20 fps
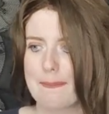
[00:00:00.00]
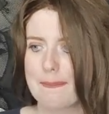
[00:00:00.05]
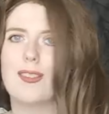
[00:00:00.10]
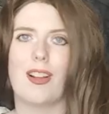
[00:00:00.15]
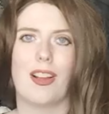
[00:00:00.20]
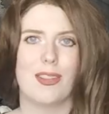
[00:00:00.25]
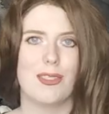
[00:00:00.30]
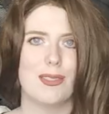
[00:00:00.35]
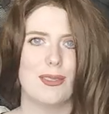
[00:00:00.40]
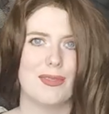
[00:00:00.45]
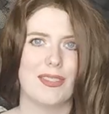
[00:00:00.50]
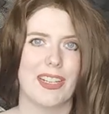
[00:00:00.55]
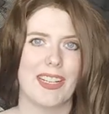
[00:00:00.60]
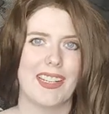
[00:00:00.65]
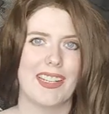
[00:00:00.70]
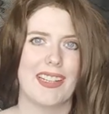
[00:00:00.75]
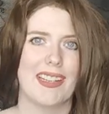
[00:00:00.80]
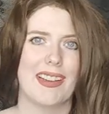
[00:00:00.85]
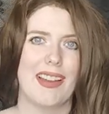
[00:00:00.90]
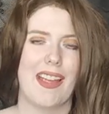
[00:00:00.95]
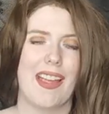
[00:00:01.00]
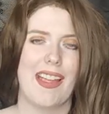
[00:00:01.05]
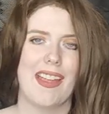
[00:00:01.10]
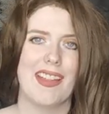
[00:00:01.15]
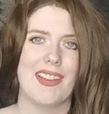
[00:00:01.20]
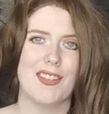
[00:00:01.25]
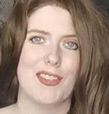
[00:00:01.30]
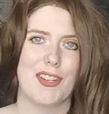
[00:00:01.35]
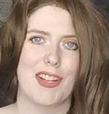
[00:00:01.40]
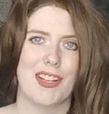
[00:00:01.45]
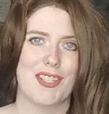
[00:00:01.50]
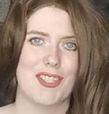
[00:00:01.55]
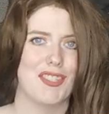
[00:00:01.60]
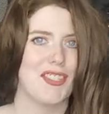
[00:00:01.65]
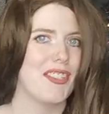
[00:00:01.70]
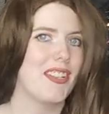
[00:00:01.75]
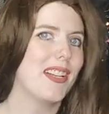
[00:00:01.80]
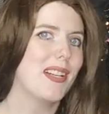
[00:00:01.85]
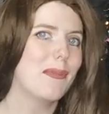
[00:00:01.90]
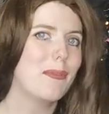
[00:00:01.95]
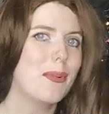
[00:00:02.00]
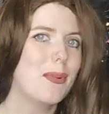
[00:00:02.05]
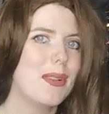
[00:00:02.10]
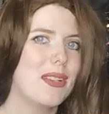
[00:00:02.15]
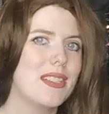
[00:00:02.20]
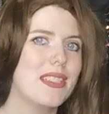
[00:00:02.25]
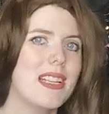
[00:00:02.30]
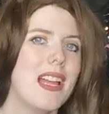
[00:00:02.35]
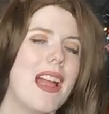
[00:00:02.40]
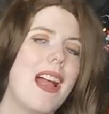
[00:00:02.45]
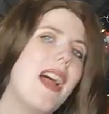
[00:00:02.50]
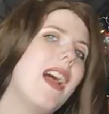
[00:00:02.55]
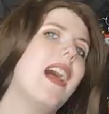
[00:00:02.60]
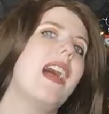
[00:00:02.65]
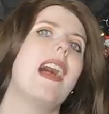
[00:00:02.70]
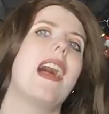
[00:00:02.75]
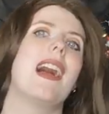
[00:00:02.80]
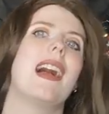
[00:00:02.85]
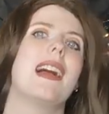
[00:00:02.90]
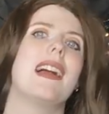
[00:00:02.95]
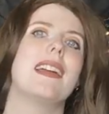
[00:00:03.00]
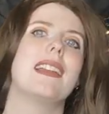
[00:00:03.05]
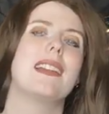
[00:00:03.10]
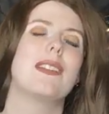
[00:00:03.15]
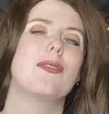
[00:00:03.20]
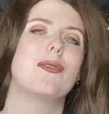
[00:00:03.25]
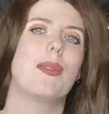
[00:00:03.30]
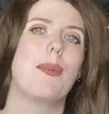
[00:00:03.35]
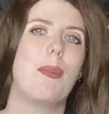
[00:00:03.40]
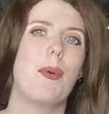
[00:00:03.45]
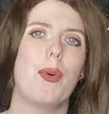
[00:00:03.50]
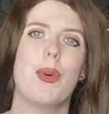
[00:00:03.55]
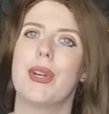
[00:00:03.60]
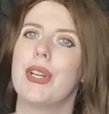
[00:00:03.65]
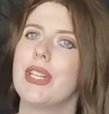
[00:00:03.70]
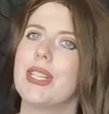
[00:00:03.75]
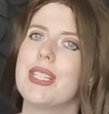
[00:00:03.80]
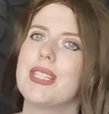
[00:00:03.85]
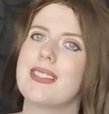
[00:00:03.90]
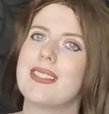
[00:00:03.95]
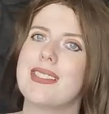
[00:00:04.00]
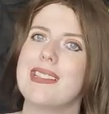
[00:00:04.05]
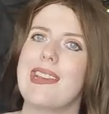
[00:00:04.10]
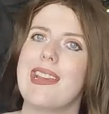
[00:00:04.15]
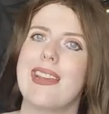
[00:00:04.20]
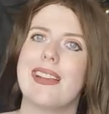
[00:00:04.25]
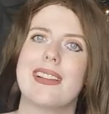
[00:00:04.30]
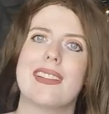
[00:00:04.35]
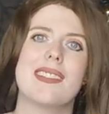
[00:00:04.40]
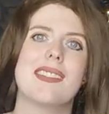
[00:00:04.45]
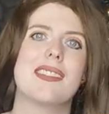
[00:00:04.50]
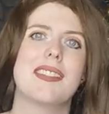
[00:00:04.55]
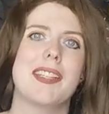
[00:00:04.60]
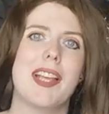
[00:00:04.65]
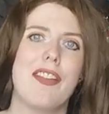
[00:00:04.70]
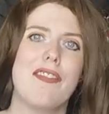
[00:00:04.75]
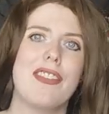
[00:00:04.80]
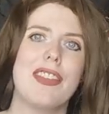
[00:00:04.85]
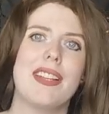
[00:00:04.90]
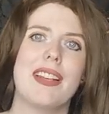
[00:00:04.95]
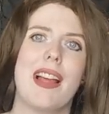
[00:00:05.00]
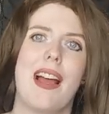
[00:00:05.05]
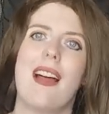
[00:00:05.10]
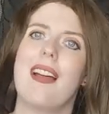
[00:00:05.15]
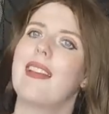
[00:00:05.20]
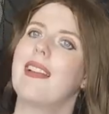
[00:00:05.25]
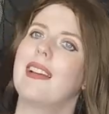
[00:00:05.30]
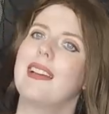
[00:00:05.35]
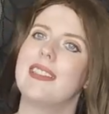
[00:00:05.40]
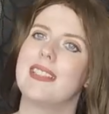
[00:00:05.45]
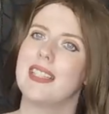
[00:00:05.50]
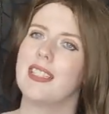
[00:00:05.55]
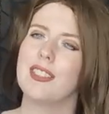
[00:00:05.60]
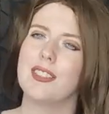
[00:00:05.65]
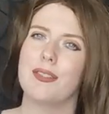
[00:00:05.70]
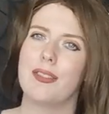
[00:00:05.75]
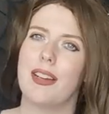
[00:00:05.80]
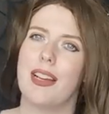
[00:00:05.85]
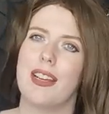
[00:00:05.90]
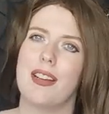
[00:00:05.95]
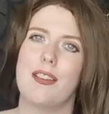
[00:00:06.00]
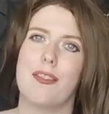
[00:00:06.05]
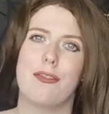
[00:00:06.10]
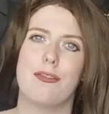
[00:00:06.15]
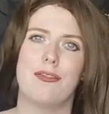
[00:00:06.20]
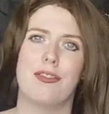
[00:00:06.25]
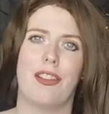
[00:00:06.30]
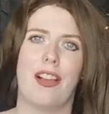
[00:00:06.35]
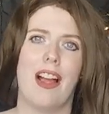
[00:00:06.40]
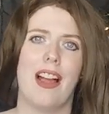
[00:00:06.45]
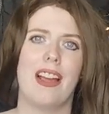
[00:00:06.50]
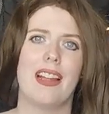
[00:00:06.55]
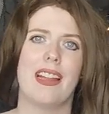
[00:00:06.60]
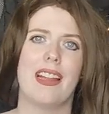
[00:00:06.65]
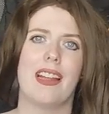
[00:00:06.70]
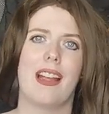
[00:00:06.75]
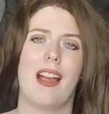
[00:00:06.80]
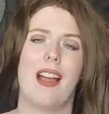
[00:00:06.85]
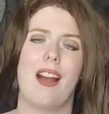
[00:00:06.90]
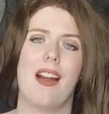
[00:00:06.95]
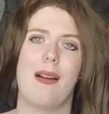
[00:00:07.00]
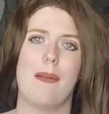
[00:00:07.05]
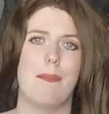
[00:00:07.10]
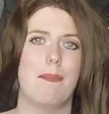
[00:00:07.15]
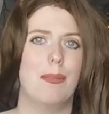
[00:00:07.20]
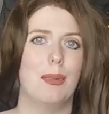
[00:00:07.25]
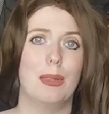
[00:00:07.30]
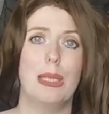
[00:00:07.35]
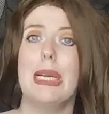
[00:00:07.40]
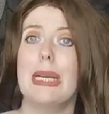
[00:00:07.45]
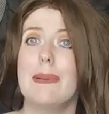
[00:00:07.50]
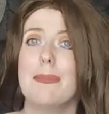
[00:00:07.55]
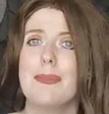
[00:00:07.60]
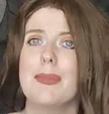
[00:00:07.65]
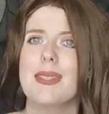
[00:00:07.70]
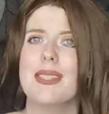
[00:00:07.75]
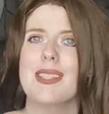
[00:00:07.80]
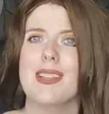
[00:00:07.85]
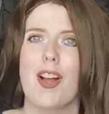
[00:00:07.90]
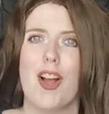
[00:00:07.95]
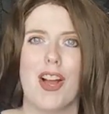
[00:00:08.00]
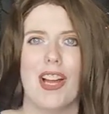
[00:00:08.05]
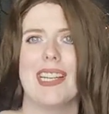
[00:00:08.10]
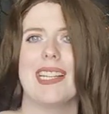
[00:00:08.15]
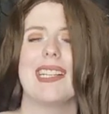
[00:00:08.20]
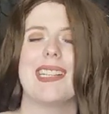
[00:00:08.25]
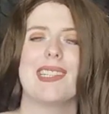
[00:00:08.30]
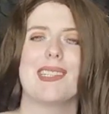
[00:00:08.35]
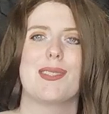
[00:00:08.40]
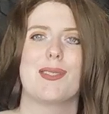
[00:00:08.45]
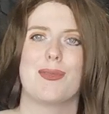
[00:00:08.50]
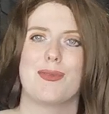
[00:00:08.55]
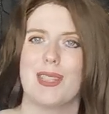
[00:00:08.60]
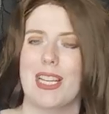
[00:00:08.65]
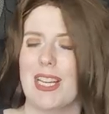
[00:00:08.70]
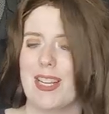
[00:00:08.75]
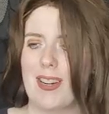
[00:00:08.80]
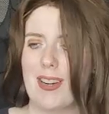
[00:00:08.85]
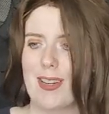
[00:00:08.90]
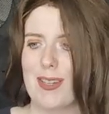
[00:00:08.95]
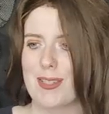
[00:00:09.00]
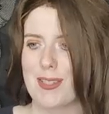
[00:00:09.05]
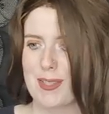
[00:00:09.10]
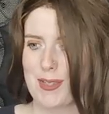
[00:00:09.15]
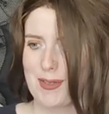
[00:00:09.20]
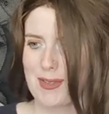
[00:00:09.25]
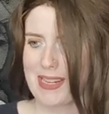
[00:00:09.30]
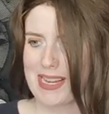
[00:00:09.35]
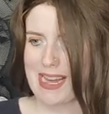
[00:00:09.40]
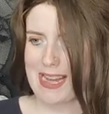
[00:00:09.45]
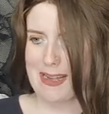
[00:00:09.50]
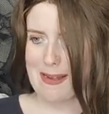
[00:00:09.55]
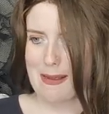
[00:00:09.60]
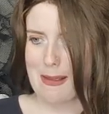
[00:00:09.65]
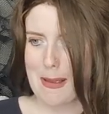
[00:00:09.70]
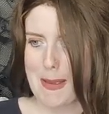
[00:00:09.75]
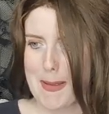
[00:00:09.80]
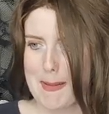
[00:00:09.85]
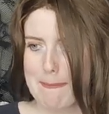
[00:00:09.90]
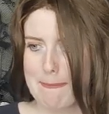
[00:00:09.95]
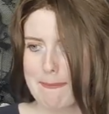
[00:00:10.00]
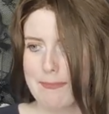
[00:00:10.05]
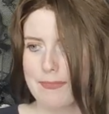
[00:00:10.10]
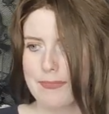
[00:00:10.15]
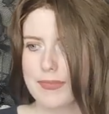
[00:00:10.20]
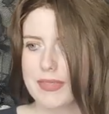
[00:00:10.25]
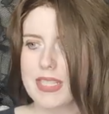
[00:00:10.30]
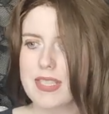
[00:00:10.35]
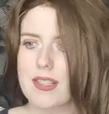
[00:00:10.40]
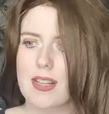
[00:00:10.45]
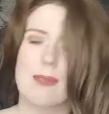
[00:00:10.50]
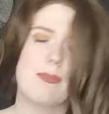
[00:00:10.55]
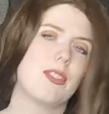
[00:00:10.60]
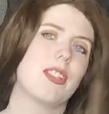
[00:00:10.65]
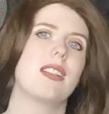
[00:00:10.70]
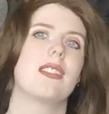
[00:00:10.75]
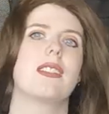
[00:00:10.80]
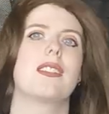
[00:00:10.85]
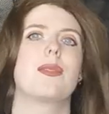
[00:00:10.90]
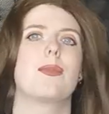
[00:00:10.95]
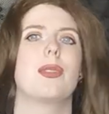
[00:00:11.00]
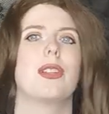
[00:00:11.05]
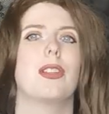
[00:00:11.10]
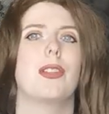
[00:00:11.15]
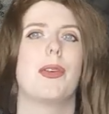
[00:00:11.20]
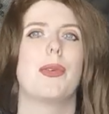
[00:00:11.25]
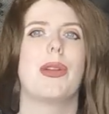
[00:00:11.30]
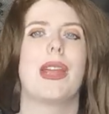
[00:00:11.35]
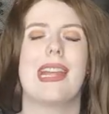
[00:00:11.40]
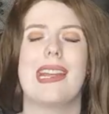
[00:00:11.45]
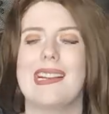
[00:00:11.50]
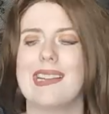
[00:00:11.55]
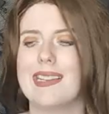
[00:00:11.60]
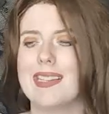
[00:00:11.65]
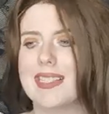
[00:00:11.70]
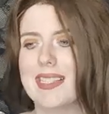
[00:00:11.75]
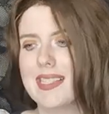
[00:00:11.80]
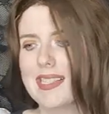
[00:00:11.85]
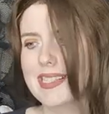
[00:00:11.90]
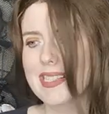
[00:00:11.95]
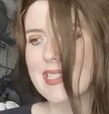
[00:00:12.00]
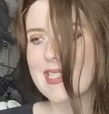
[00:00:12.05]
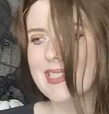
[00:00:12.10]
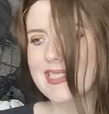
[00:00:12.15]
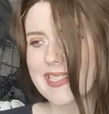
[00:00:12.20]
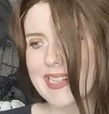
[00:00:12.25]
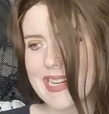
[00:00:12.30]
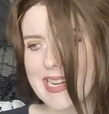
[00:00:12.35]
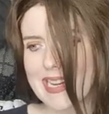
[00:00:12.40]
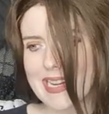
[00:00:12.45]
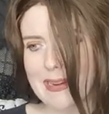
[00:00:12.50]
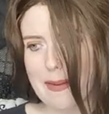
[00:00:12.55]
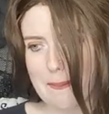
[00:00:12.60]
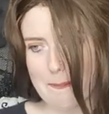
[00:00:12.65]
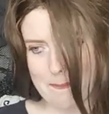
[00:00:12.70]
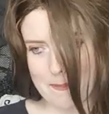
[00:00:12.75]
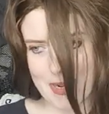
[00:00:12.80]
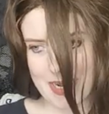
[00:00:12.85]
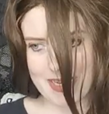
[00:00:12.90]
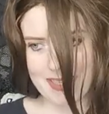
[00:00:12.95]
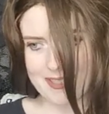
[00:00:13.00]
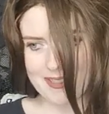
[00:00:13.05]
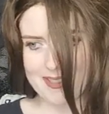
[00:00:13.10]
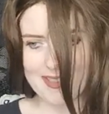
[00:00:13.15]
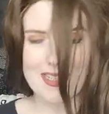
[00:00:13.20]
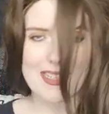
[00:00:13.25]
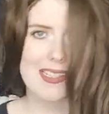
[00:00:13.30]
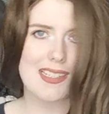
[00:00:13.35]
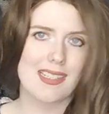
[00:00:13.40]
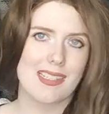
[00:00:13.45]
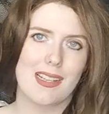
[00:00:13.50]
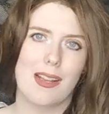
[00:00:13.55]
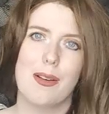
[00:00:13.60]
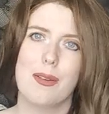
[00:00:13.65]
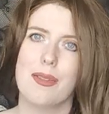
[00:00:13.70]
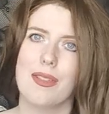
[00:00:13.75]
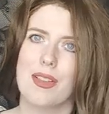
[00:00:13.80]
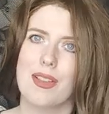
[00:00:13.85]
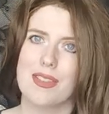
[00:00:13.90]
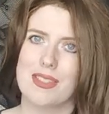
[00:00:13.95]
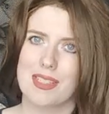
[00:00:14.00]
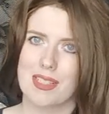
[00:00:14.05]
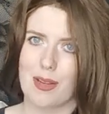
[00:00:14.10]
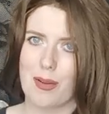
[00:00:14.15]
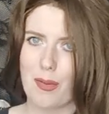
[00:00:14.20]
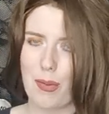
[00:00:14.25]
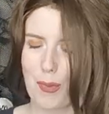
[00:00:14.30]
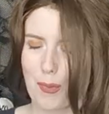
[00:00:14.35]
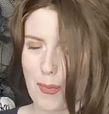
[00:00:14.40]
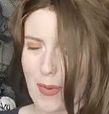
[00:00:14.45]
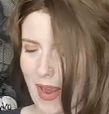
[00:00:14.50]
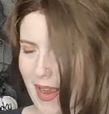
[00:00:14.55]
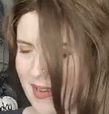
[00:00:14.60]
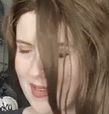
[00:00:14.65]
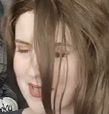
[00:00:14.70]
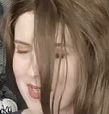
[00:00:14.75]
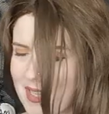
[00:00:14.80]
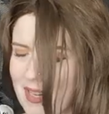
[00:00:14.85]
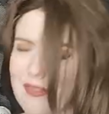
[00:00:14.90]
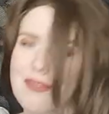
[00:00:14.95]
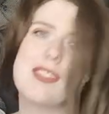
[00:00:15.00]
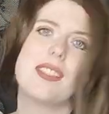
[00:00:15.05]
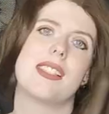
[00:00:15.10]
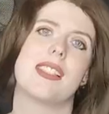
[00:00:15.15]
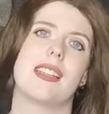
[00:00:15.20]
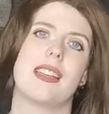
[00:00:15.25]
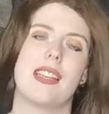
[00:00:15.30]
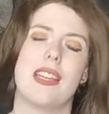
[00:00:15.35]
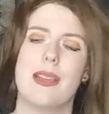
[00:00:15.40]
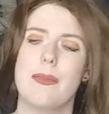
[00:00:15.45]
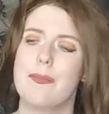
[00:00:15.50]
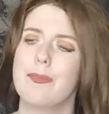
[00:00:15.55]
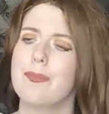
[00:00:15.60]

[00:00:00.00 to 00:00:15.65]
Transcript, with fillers: Ronald Reagan International Airport, had reported seeing 7 unidentified flying blips on his radar screen. These objects were located 16 miles south-southwest of the city,